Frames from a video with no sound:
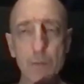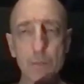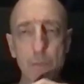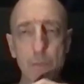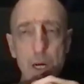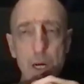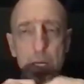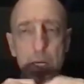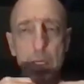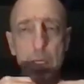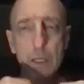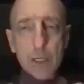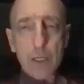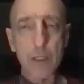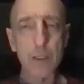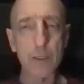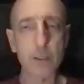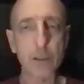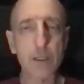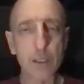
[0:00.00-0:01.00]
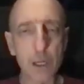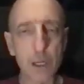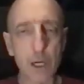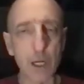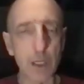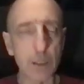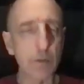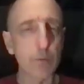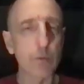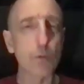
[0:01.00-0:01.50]
my
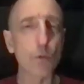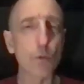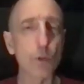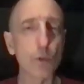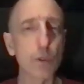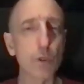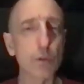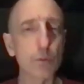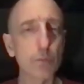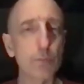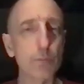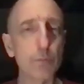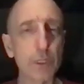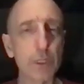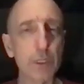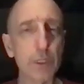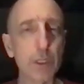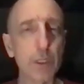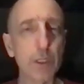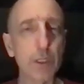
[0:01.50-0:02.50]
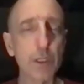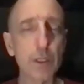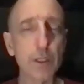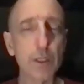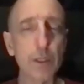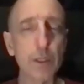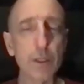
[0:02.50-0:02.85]
gut will be